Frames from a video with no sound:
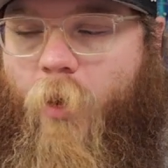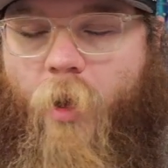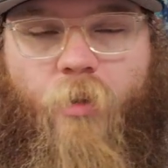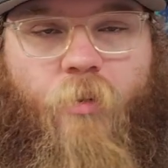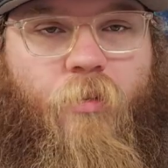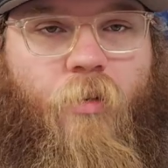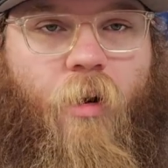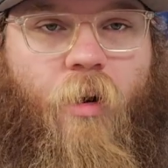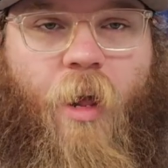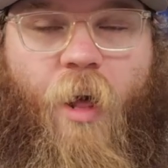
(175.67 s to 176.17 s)
I'd
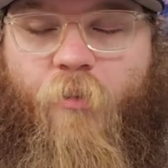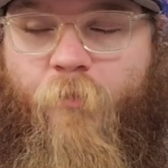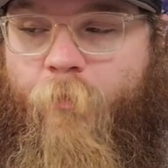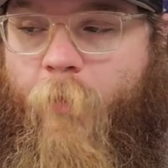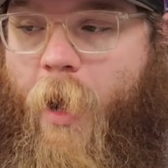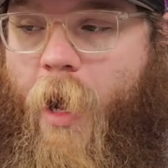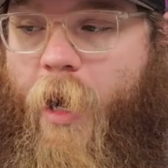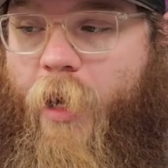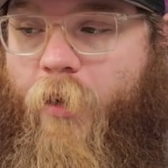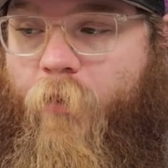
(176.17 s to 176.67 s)
start off
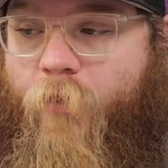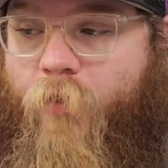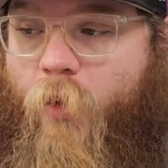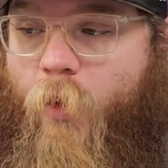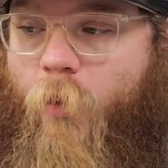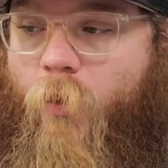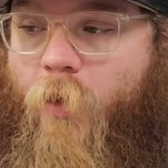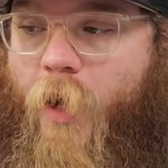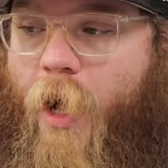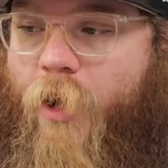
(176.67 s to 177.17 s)
buying a
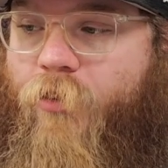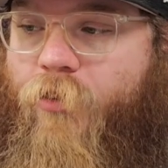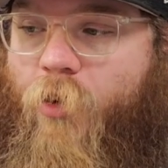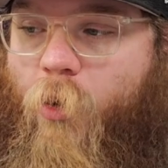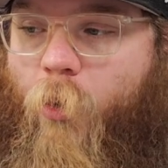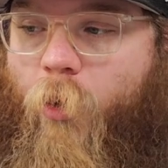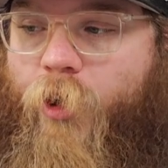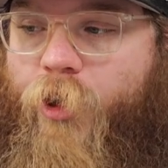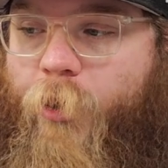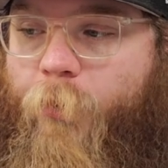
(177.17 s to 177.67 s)
few Lost
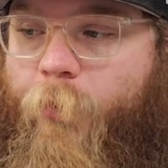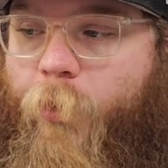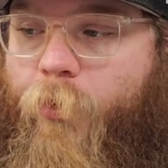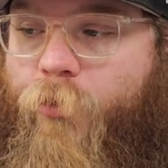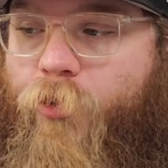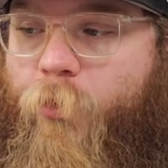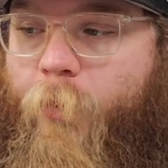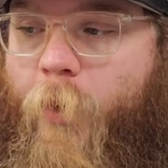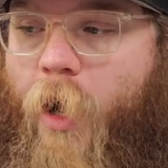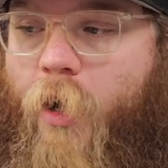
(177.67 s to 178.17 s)
Origin
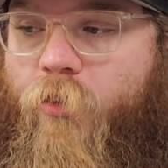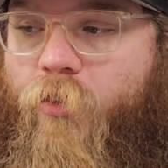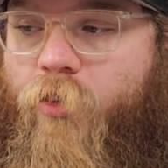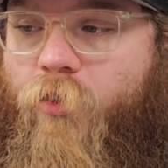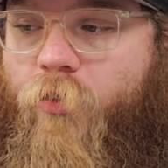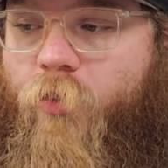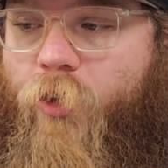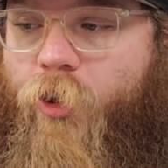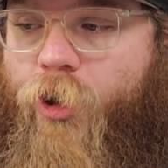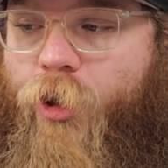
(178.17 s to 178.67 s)
booster boxes
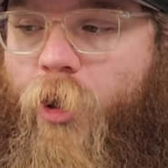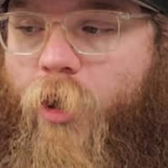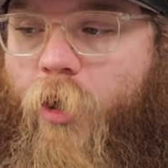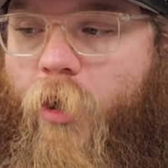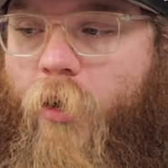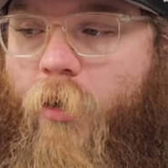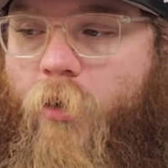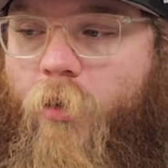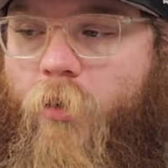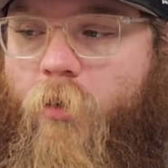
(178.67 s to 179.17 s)
for sure.